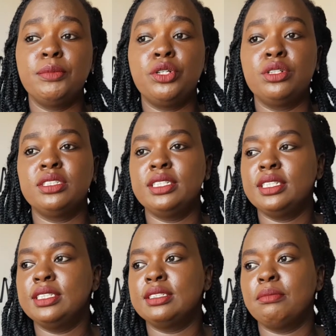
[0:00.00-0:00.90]
because that
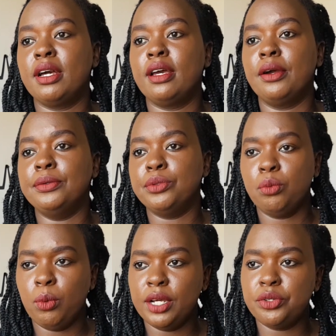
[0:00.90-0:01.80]
is my
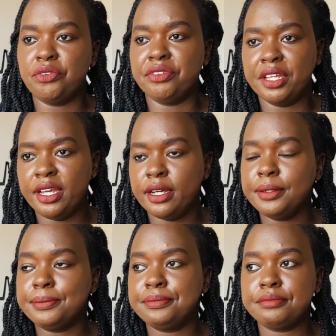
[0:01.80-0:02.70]
word of the year,
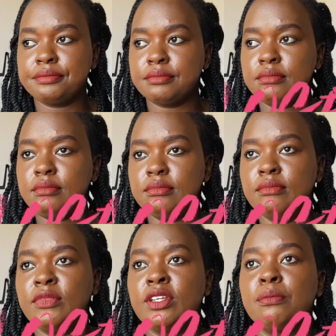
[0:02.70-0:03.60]

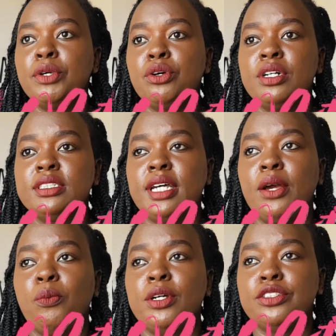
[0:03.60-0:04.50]
because I
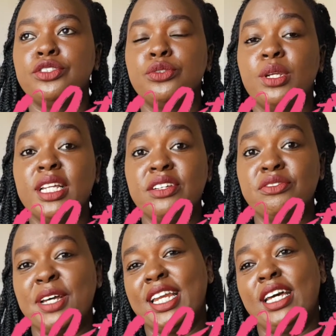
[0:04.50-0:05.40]
want to live
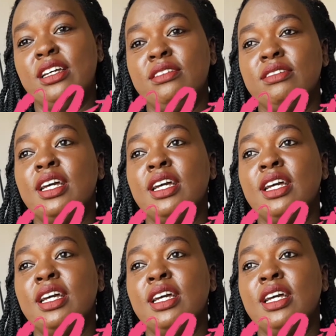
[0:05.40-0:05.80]
my life.